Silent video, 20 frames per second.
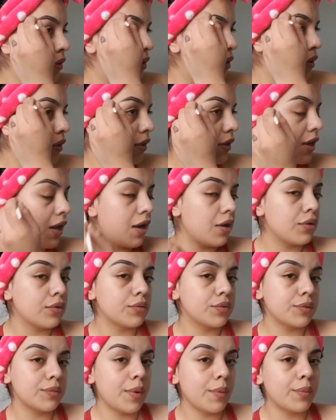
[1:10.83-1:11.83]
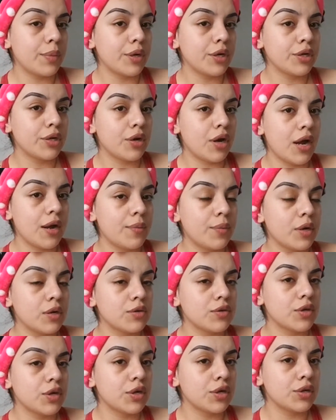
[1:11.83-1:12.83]
Now remember, your eyebrows
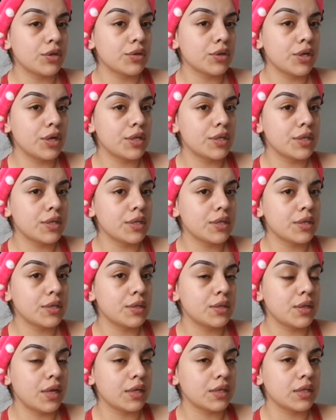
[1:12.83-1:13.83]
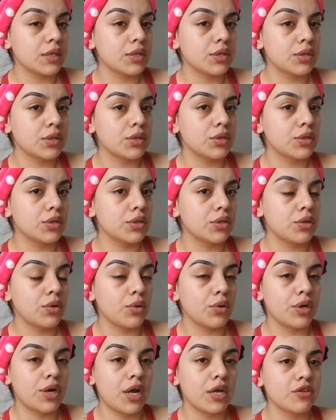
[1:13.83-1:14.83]
are cousins, not sisters, or
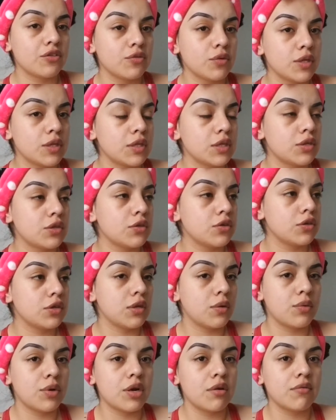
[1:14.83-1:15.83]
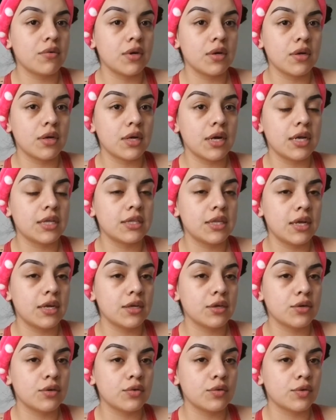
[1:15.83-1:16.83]
not twin sisters. They will never look
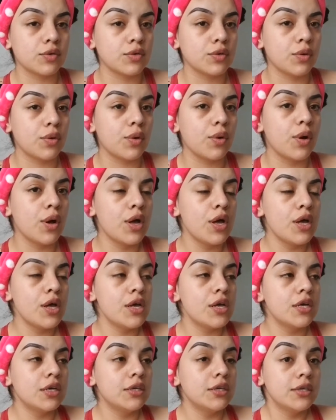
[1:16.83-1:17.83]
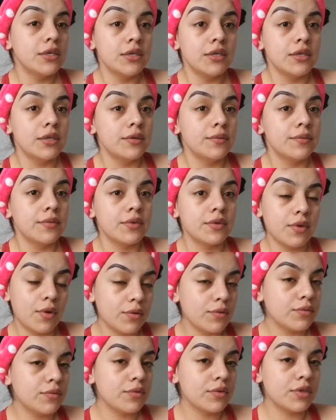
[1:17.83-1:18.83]
identical, so
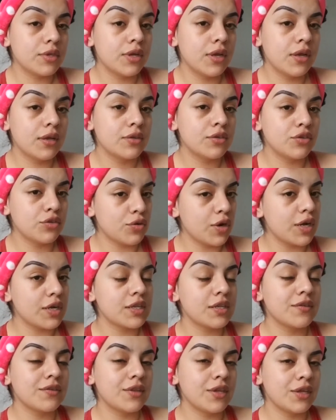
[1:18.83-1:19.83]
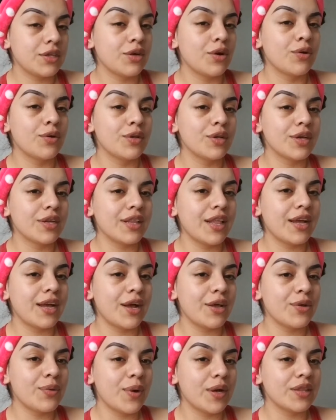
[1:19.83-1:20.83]
don't stress that they don't look like how you
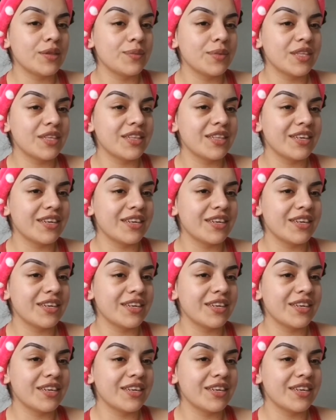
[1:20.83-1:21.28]
want them to look,